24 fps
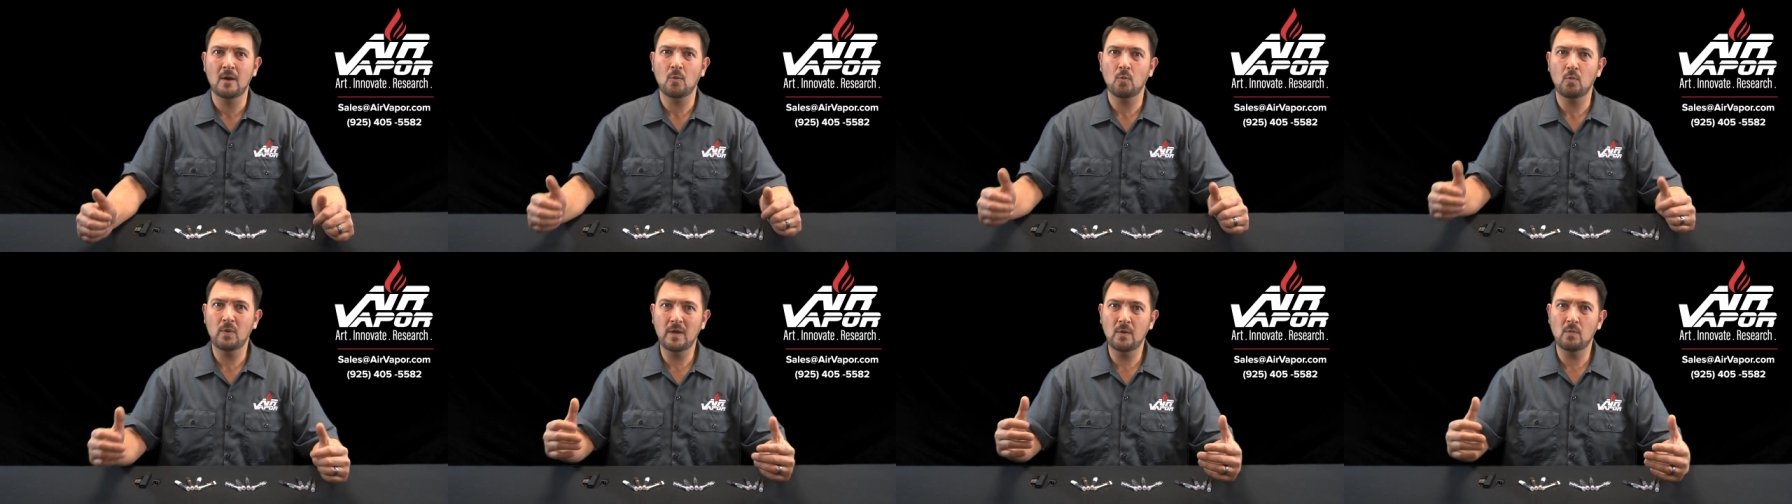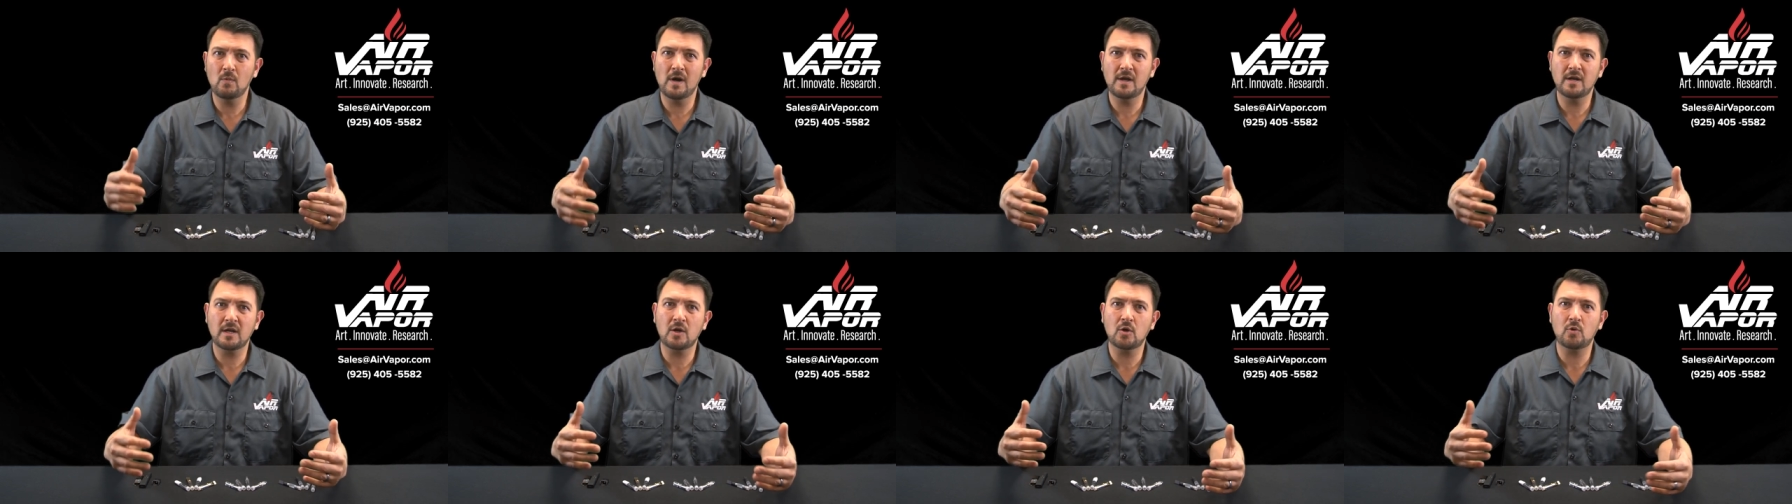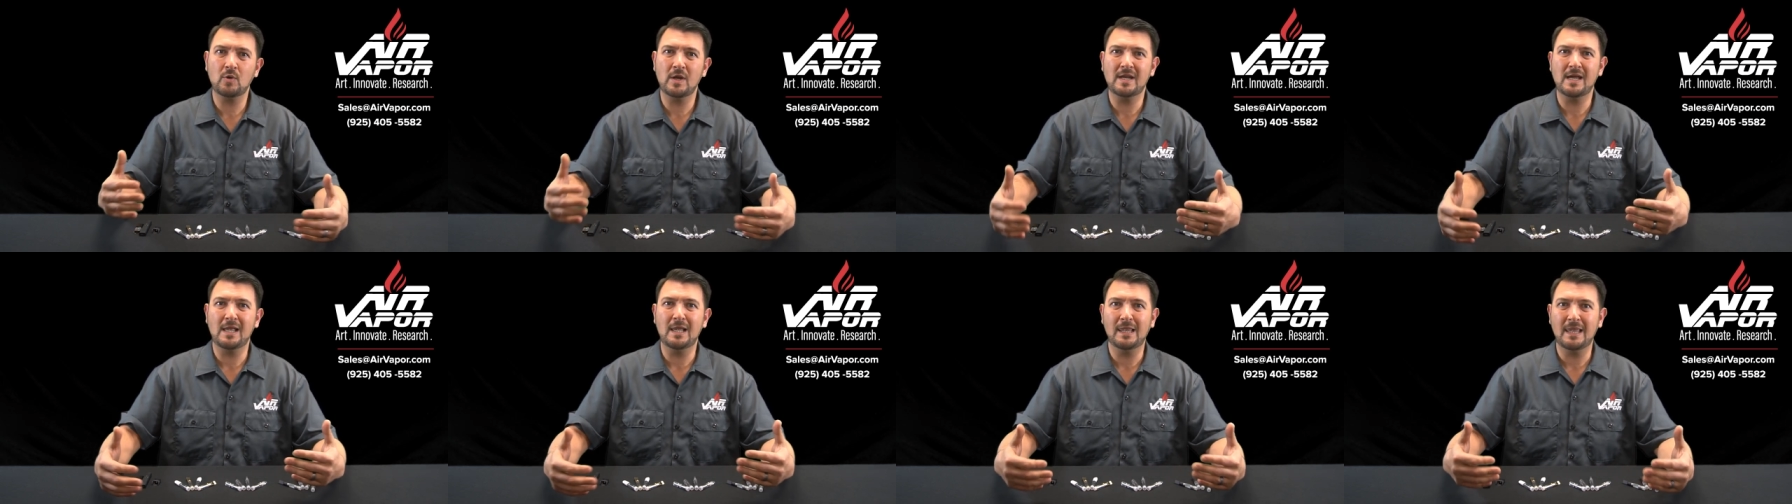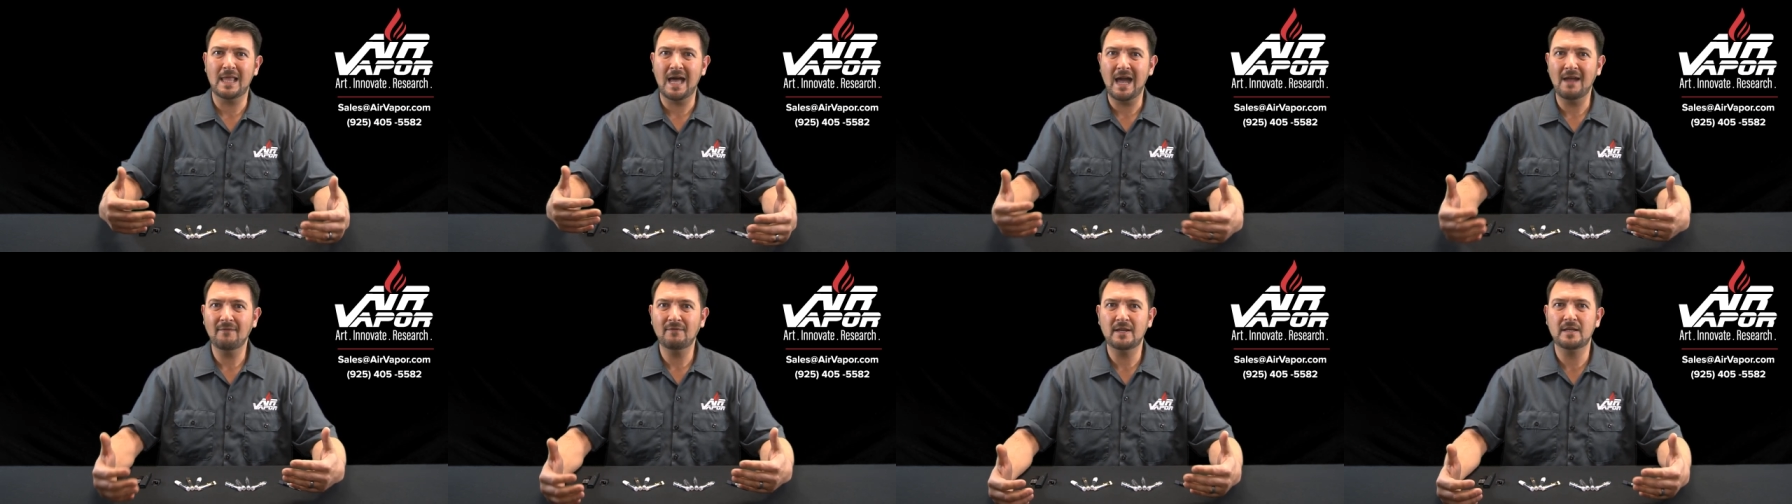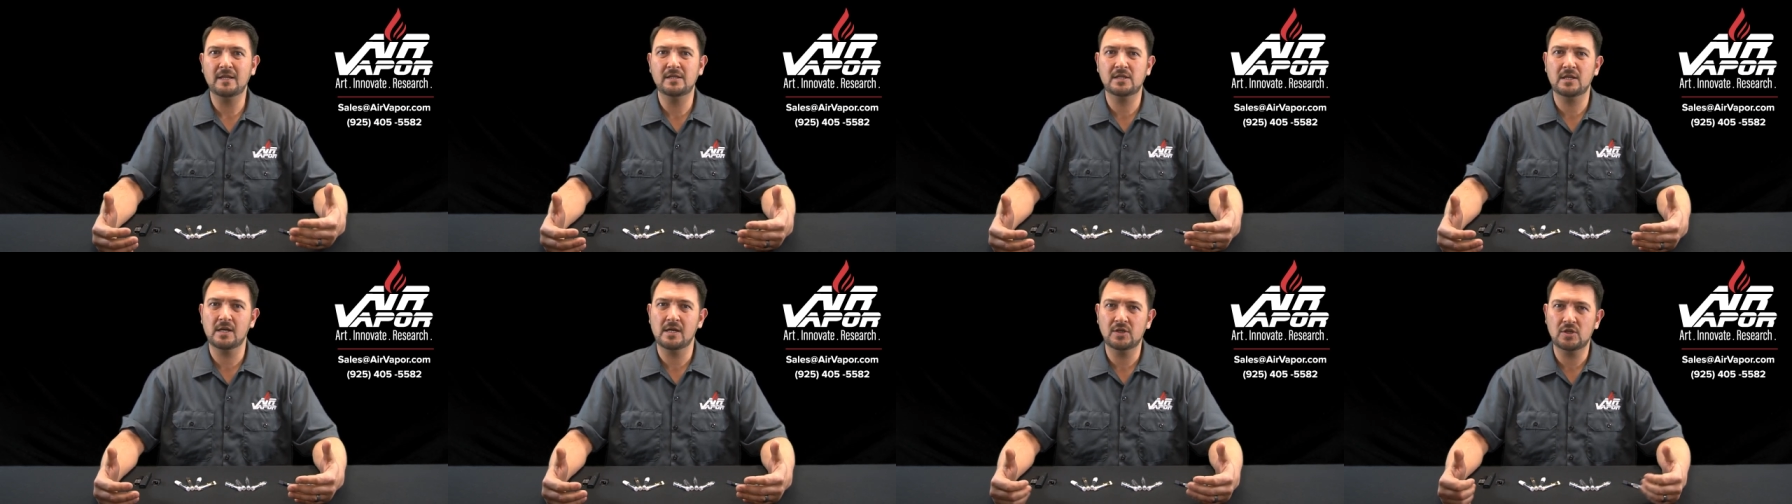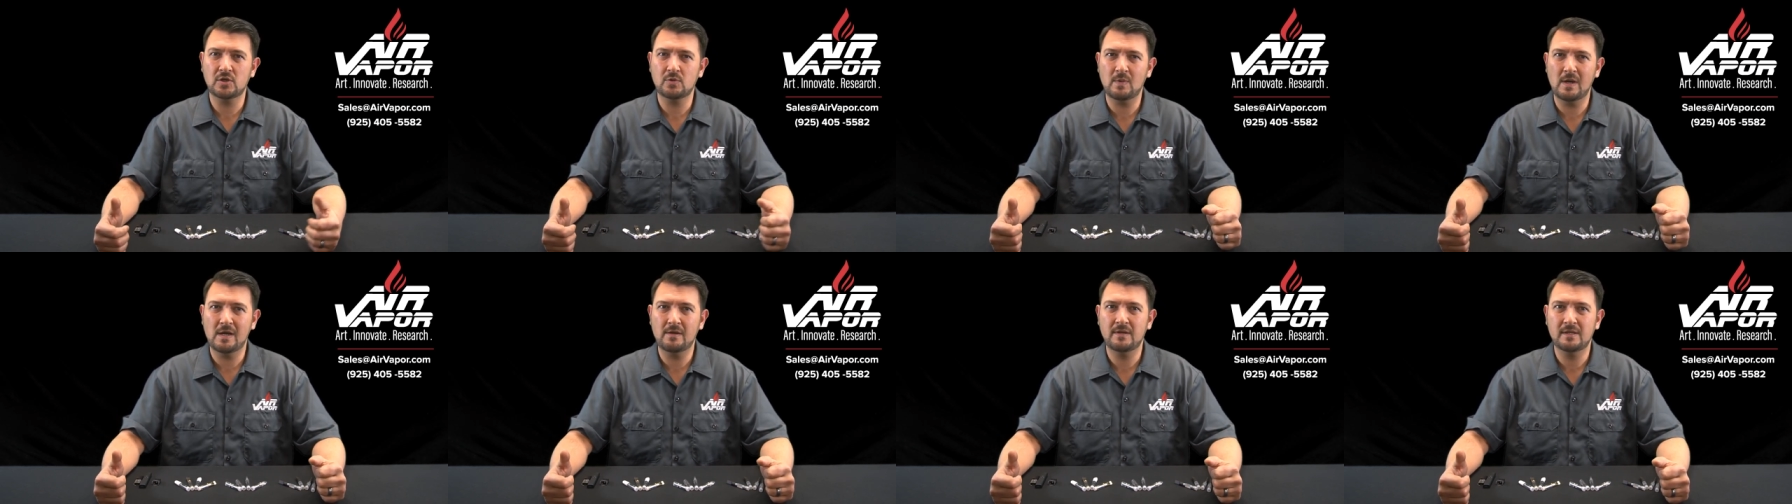We want to create a lively
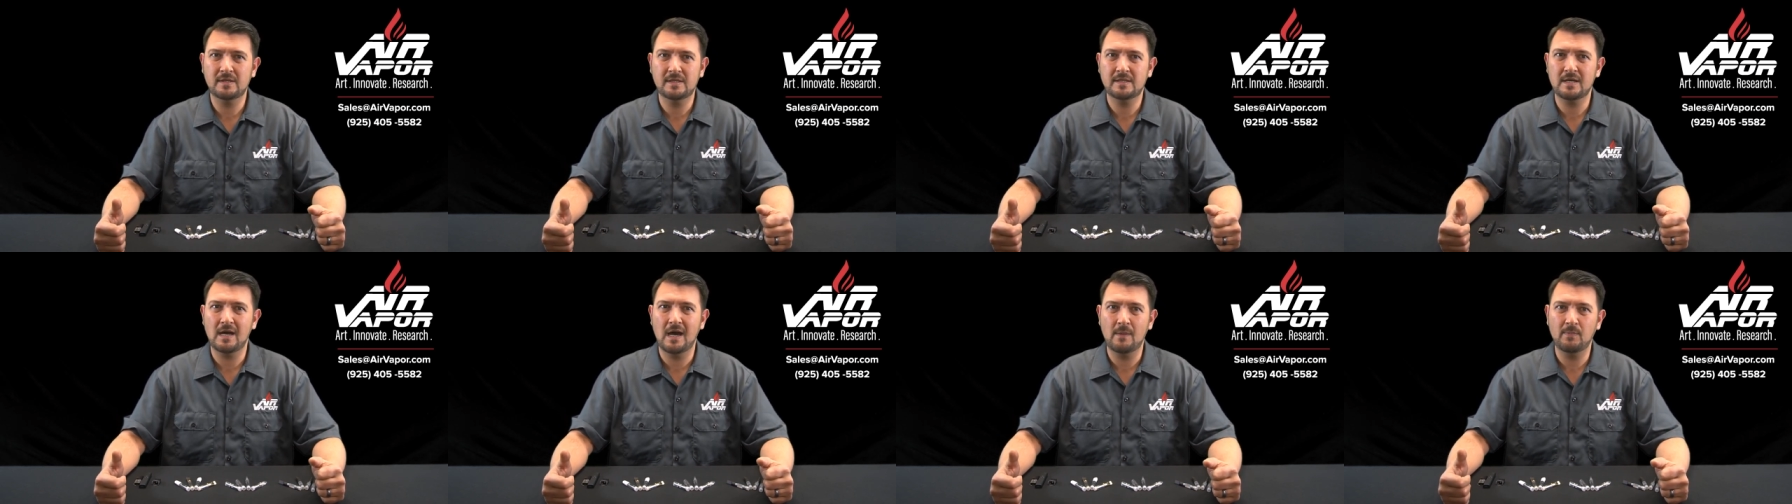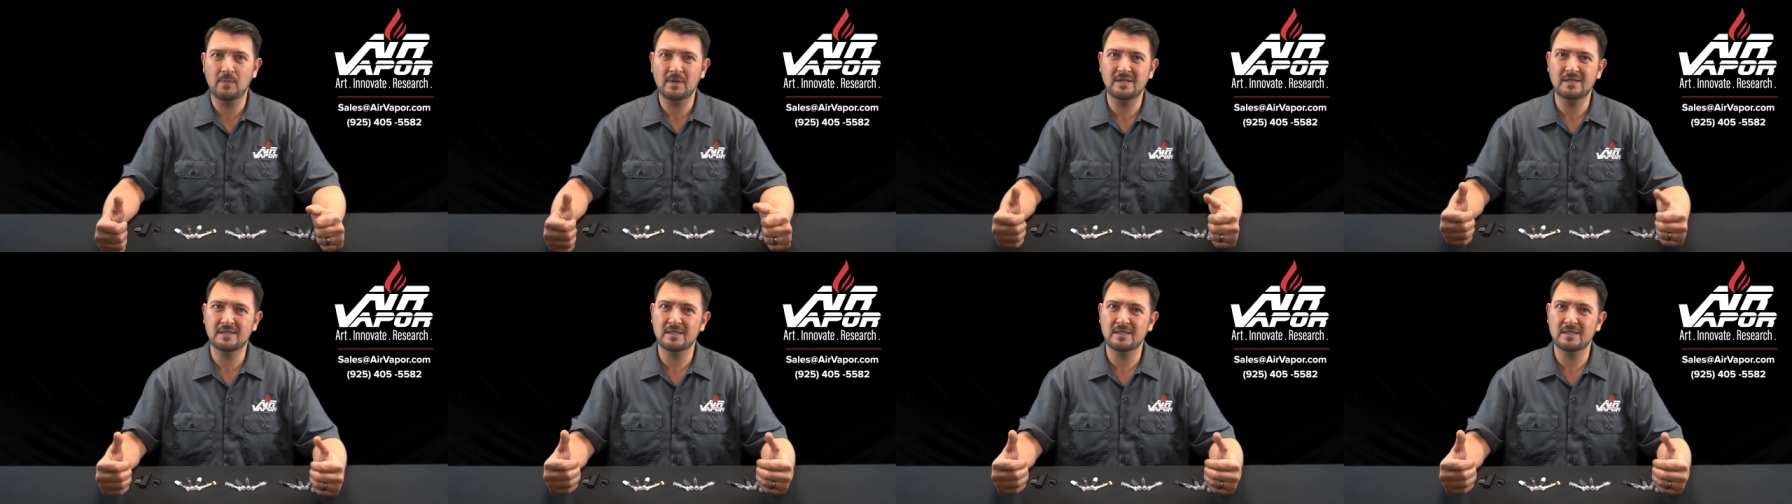discussion around this topic